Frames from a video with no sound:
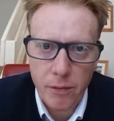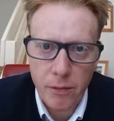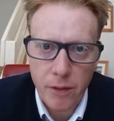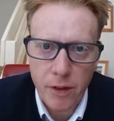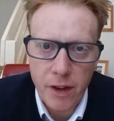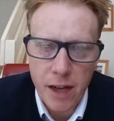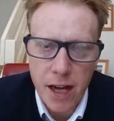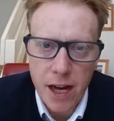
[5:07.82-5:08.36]

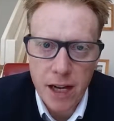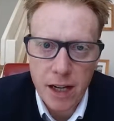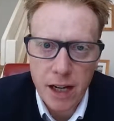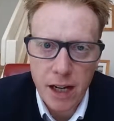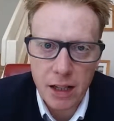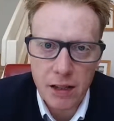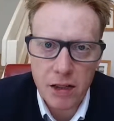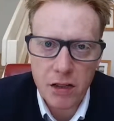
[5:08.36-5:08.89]

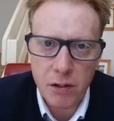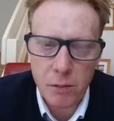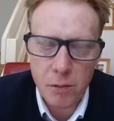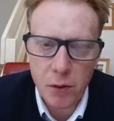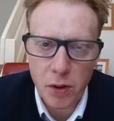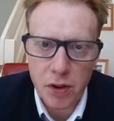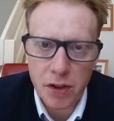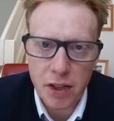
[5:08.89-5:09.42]
then at some
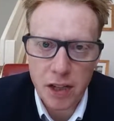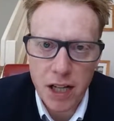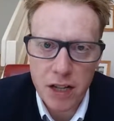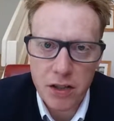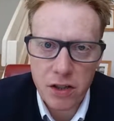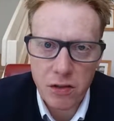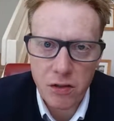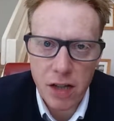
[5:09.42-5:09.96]
point,
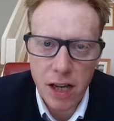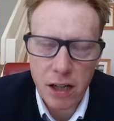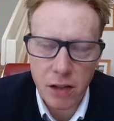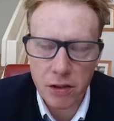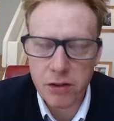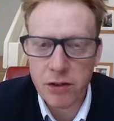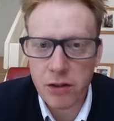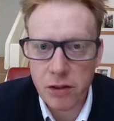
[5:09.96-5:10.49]
unless you get
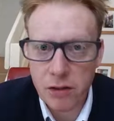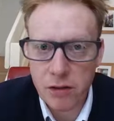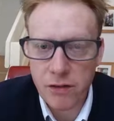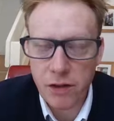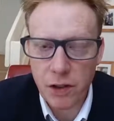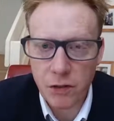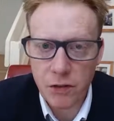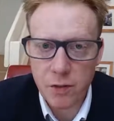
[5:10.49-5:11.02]
lots and lots of
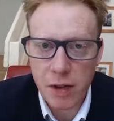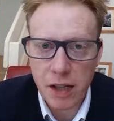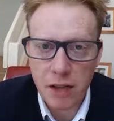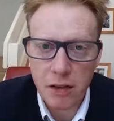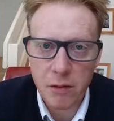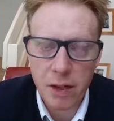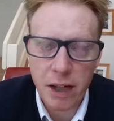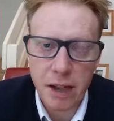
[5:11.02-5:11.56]
followers
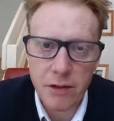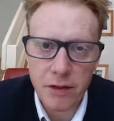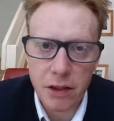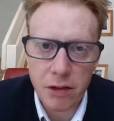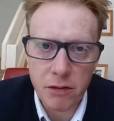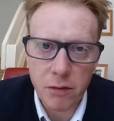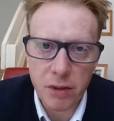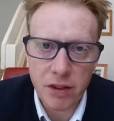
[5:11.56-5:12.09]
back, you might have to
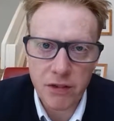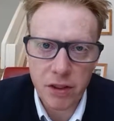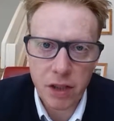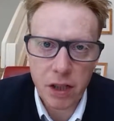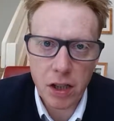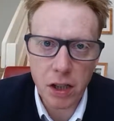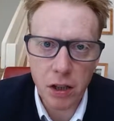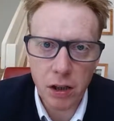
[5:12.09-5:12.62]
do a bit of a
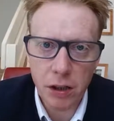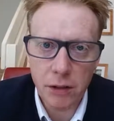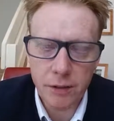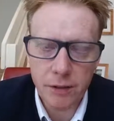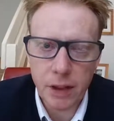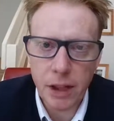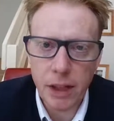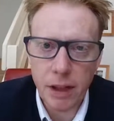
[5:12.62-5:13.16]
cull.
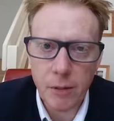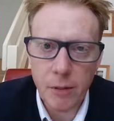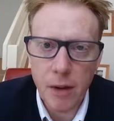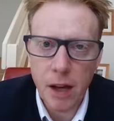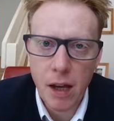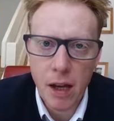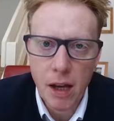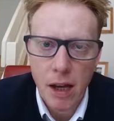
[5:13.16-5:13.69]

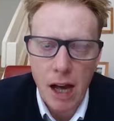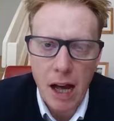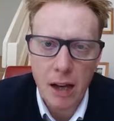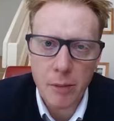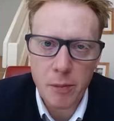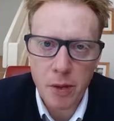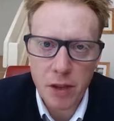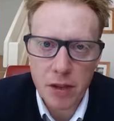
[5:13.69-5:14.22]

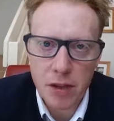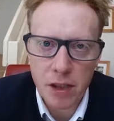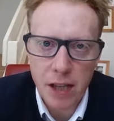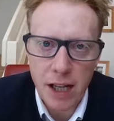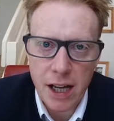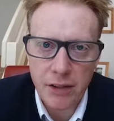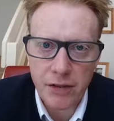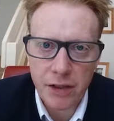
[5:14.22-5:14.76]
I
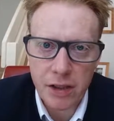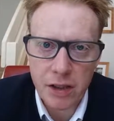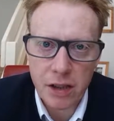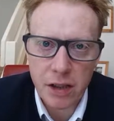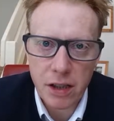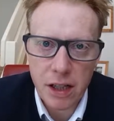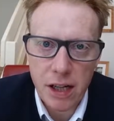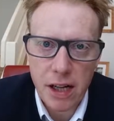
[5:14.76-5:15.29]
personally
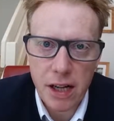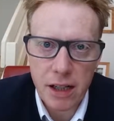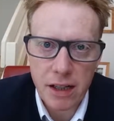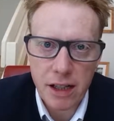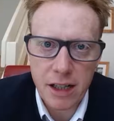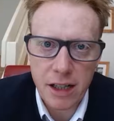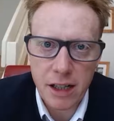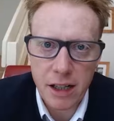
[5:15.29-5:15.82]
haven't
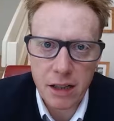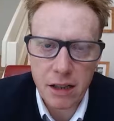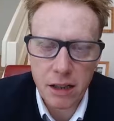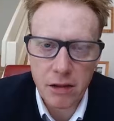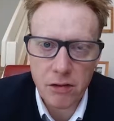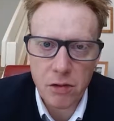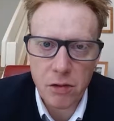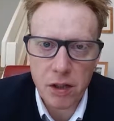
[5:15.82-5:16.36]
had
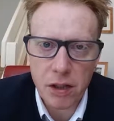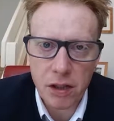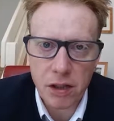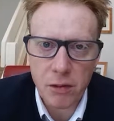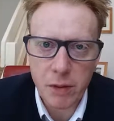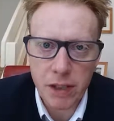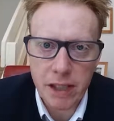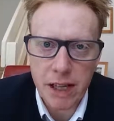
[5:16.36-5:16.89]
any, Twitter
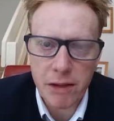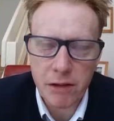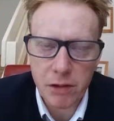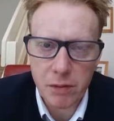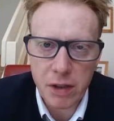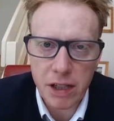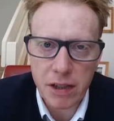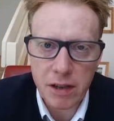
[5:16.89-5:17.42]
coming down on
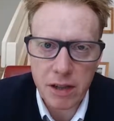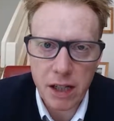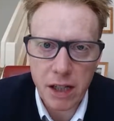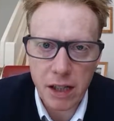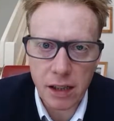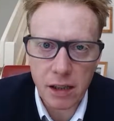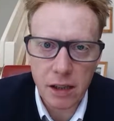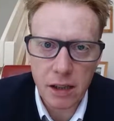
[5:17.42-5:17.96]
me and
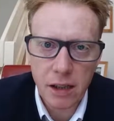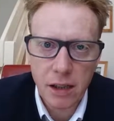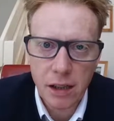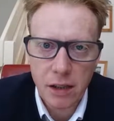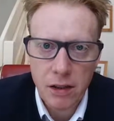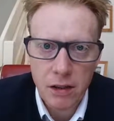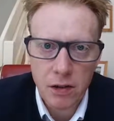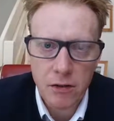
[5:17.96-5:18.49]
saying
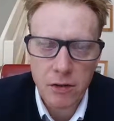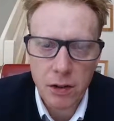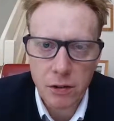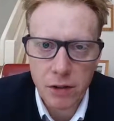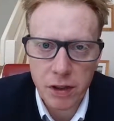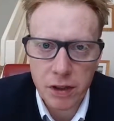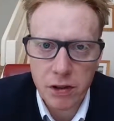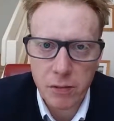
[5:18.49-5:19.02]
you're
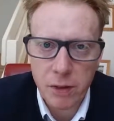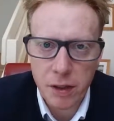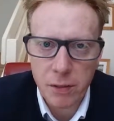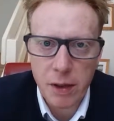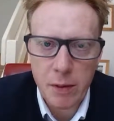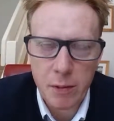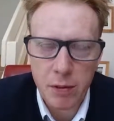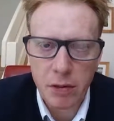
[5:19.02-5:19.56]
following too many
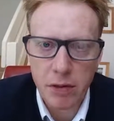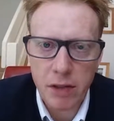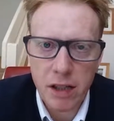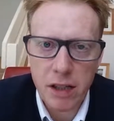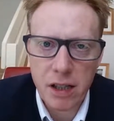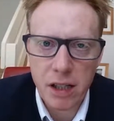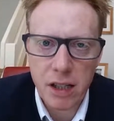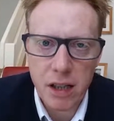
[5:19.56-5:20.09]
people or
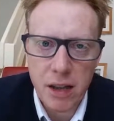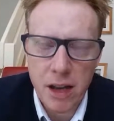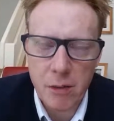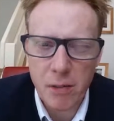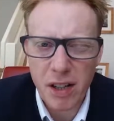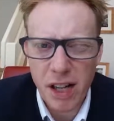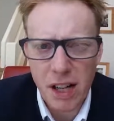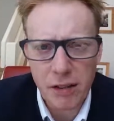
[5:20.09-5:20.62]
anything like that,
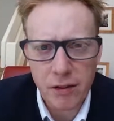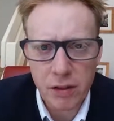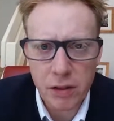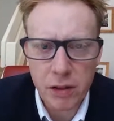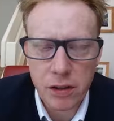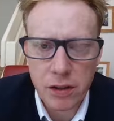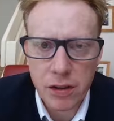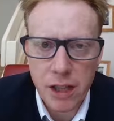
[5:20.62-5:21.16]
but I have
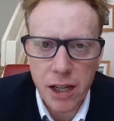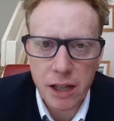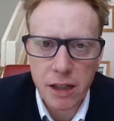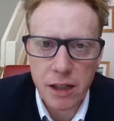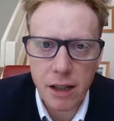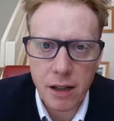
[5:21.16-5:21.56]
heard that